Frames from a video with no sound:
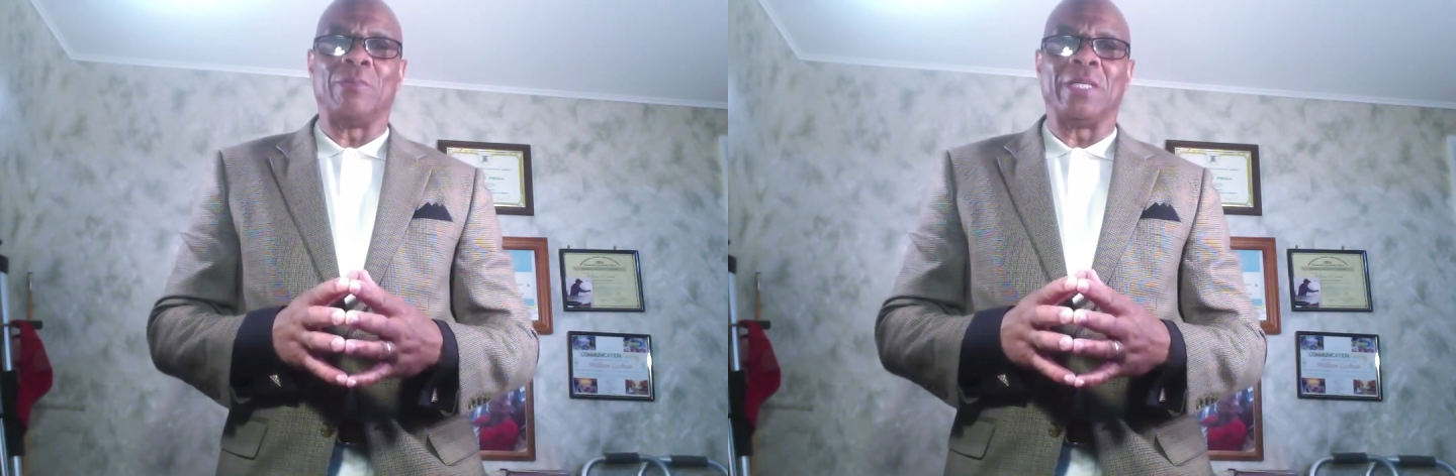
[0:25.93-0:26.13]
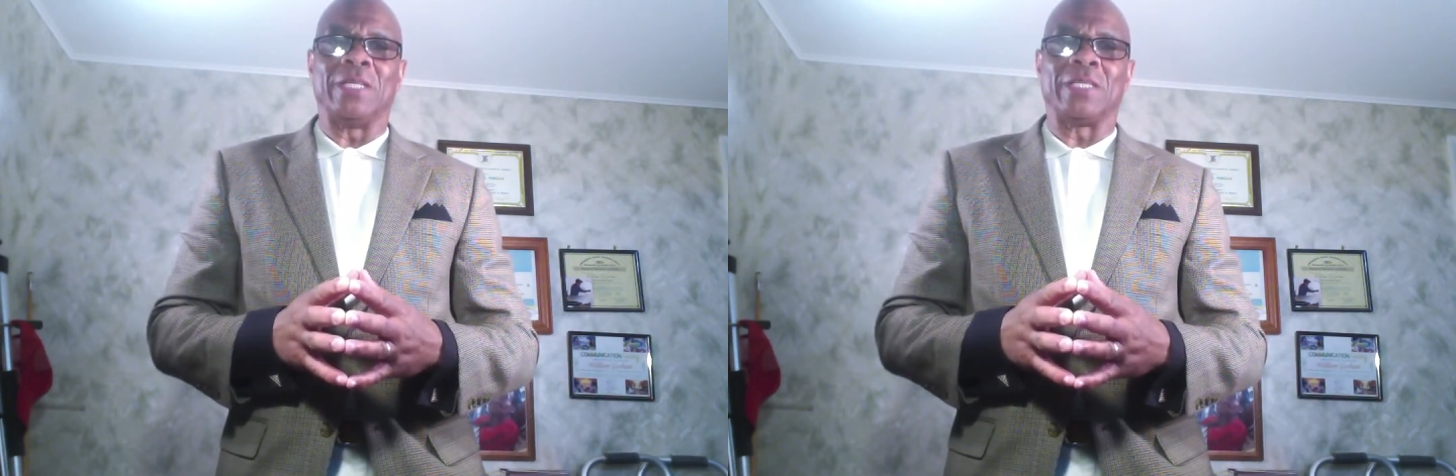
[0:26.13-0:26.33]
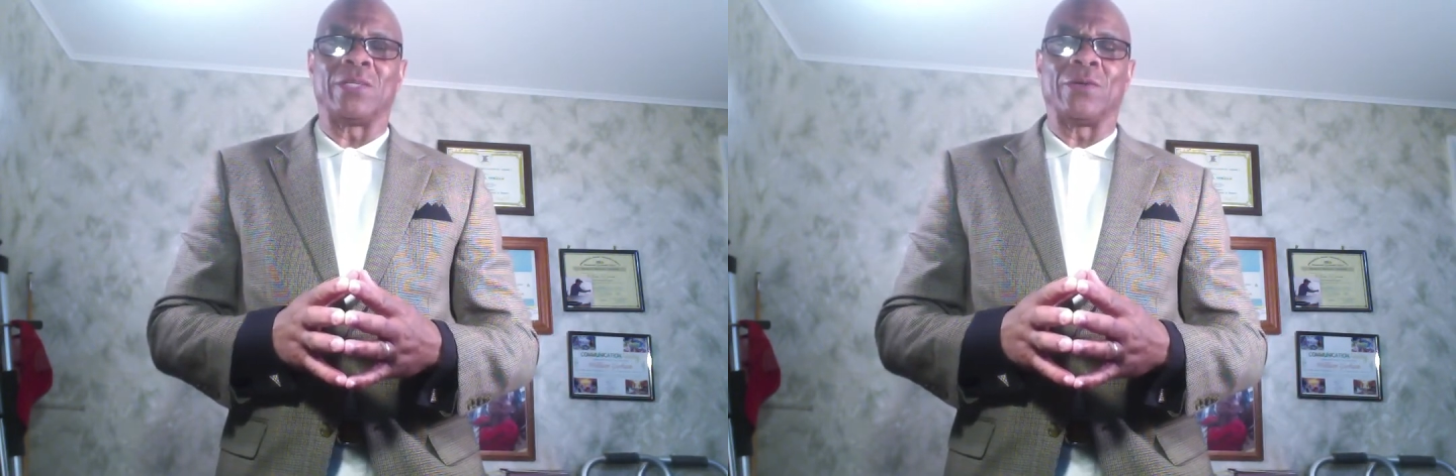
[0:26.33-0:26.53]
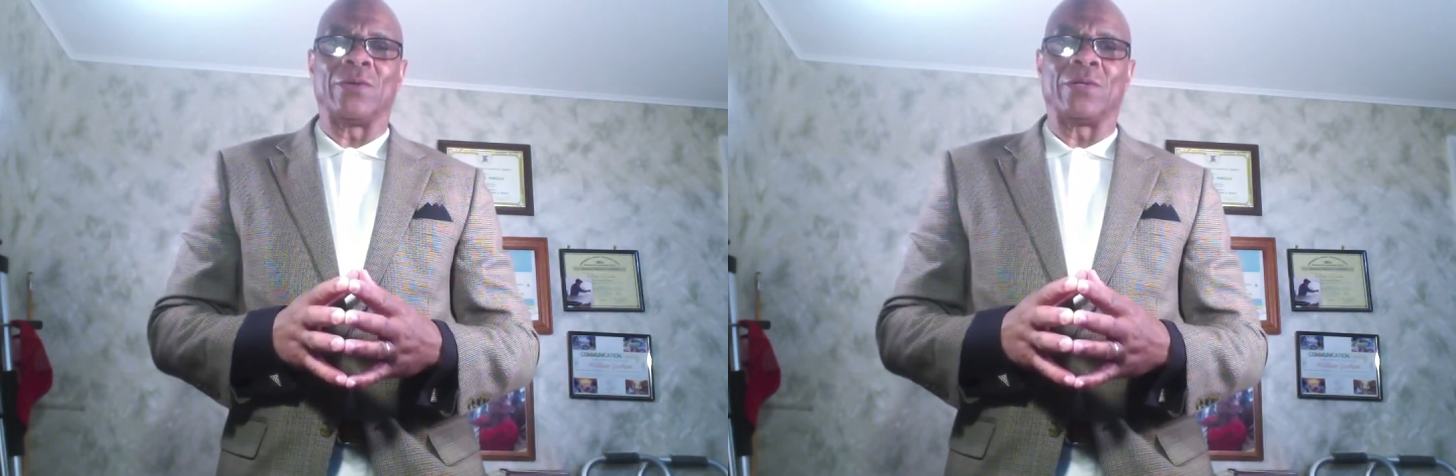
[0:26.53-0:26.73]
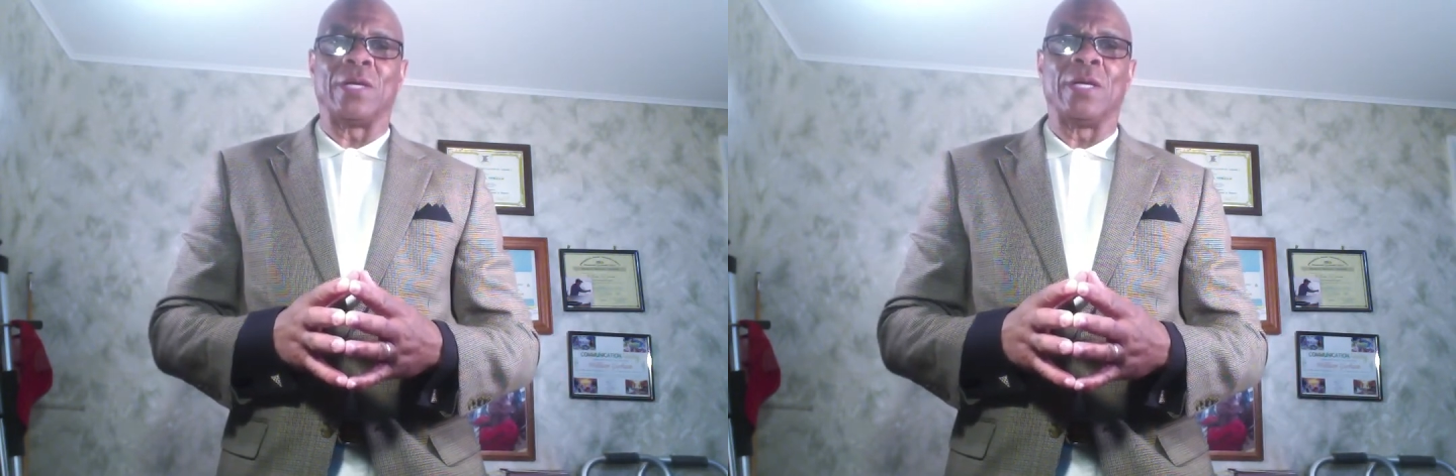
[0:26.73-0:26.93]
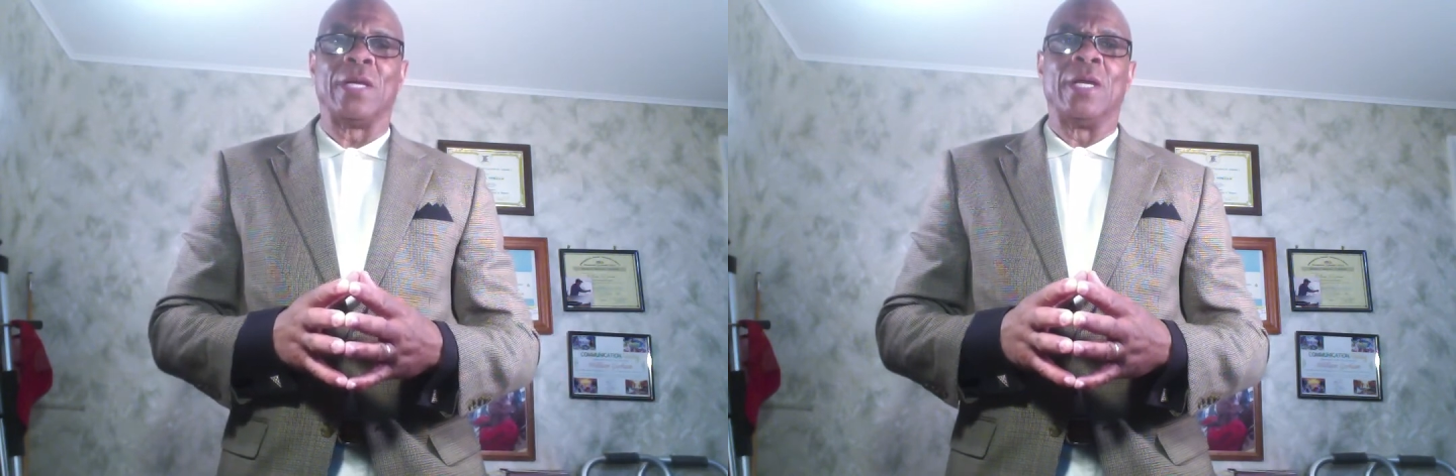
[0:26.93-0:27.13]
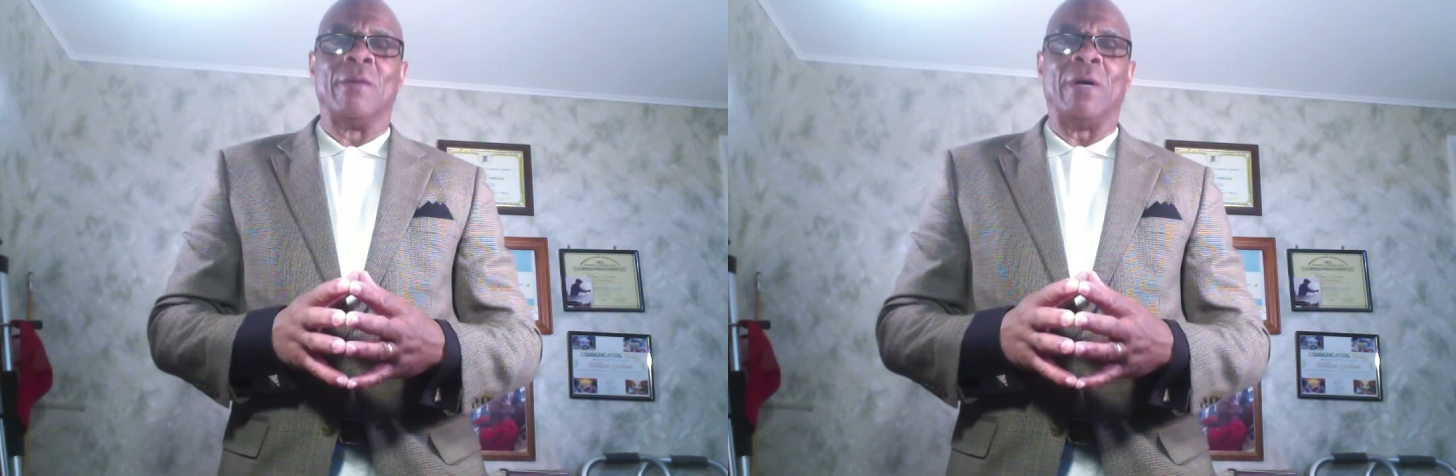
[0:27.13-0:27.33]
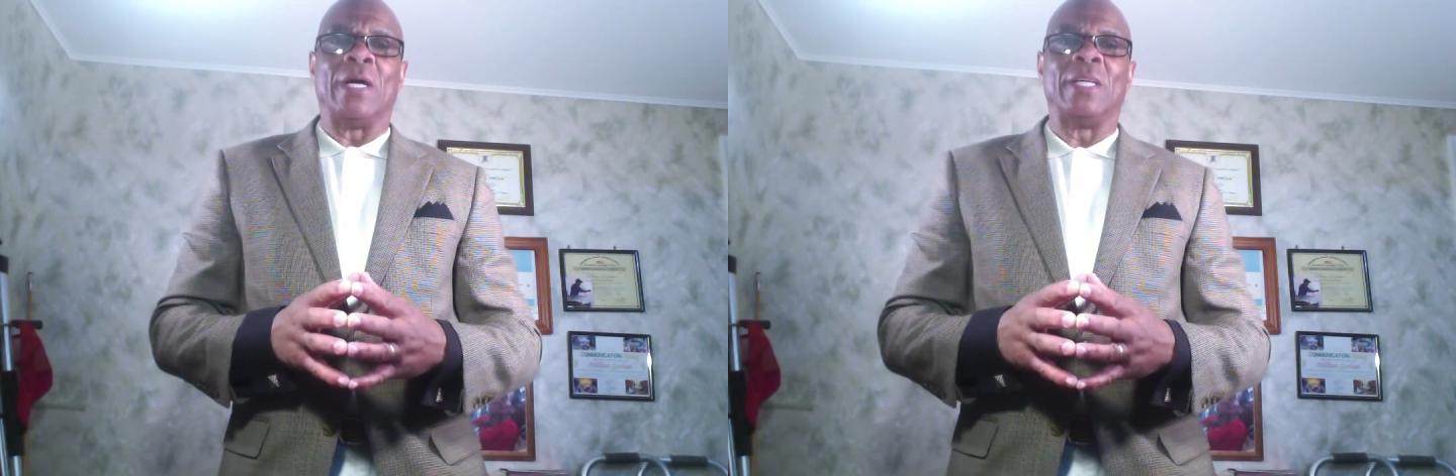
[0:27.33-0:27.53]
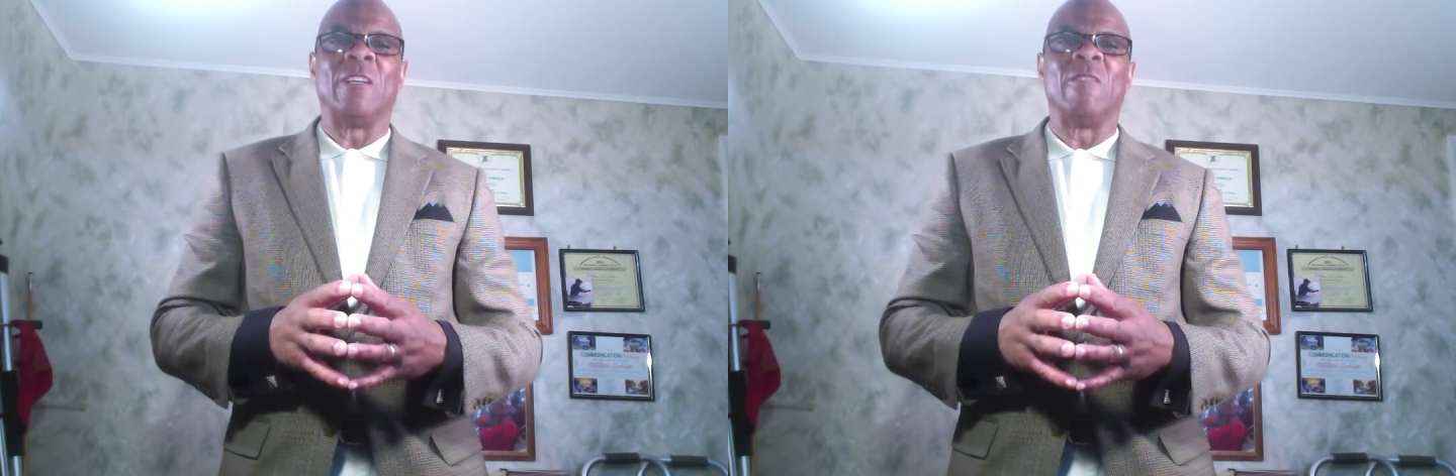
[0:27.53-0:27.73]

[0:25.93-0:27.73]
be discouraged. But